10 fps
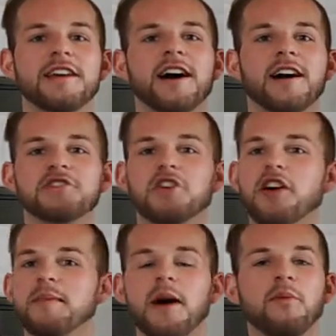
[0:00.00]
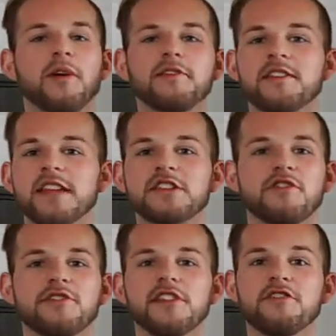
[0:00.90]
talk about one of its
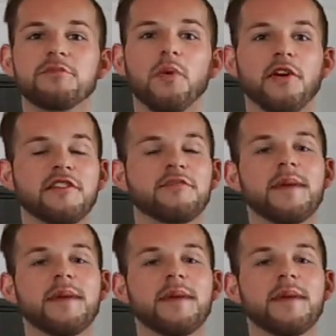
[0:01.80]
interesting sports,